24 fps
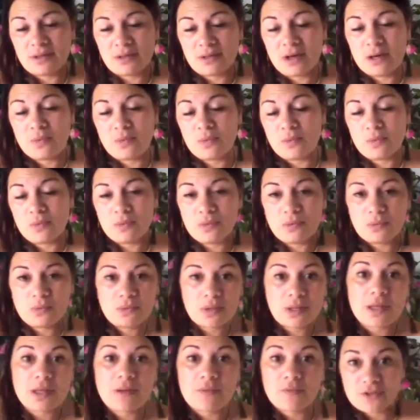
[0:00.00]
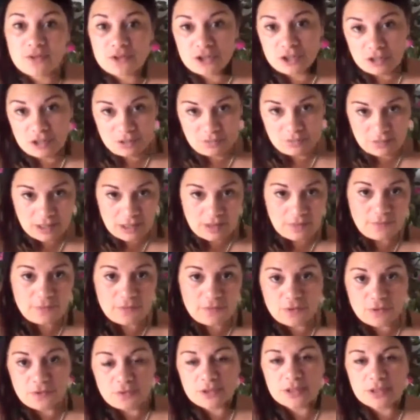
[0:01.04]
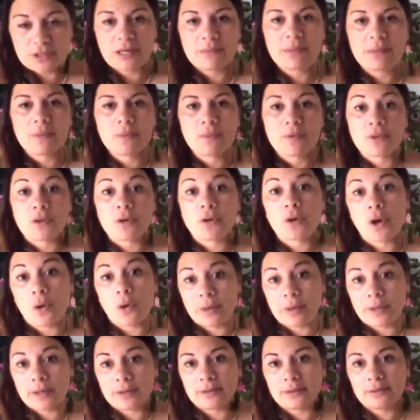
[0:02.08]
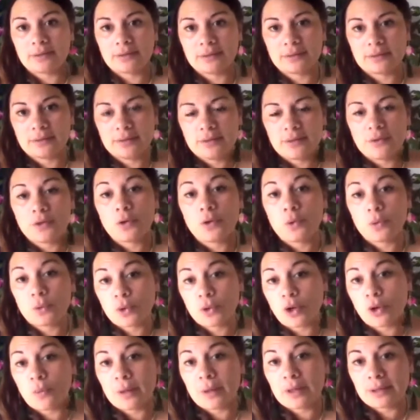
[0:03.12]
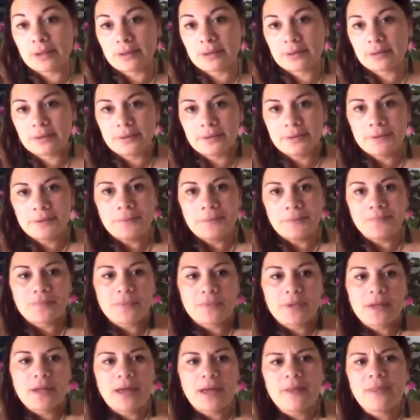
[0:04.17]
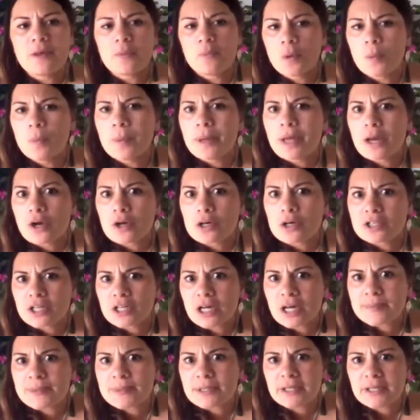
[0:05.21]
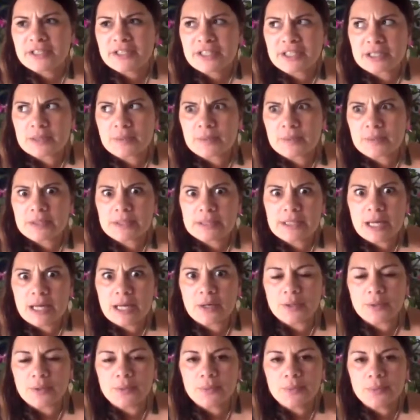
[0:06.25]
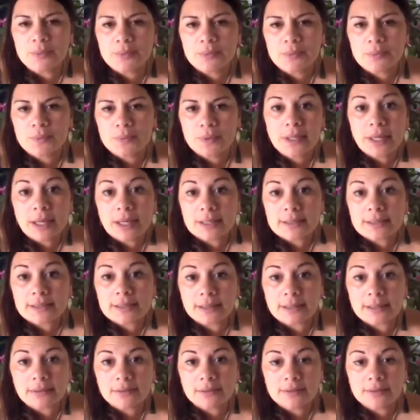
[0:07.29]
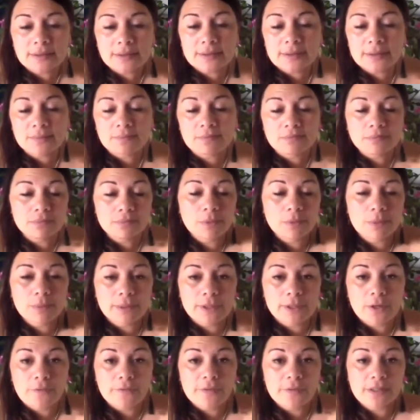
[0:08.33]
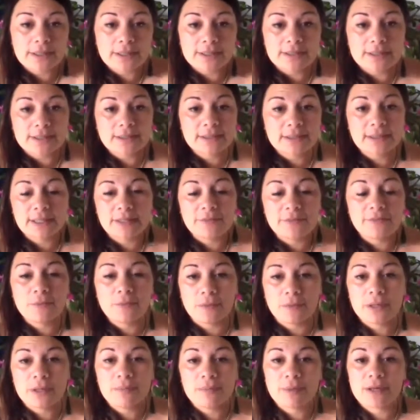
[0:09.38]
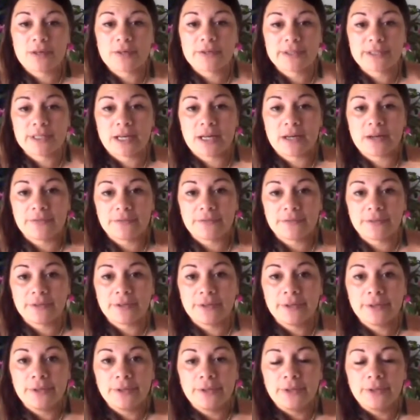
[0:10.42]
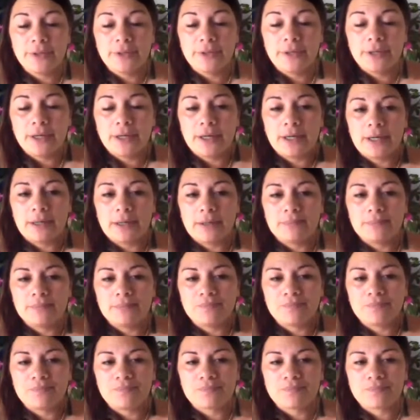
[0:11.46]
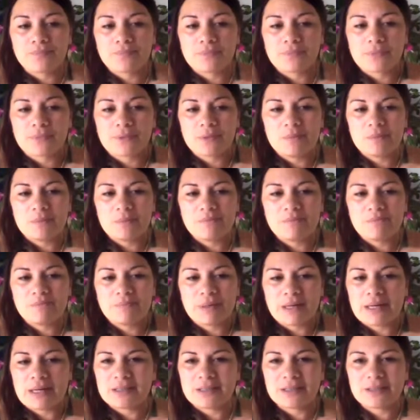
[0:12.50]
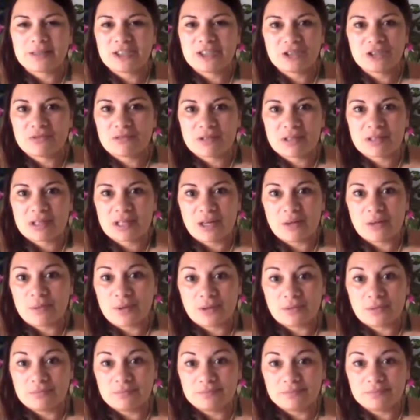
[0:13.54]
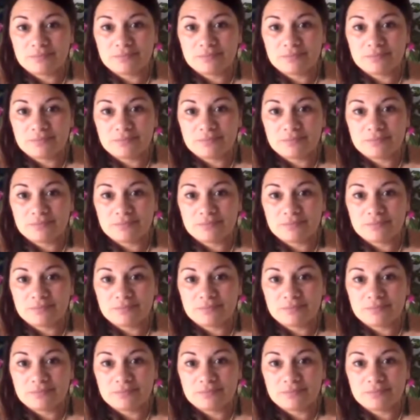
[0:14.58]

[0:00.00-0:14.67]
I will keep pushing around for you to come up with a knowing, your knowing. And there will be a lot of times that I just want to tell you the answer, because it's probably obvious to everybody but yourself. But generally I won't.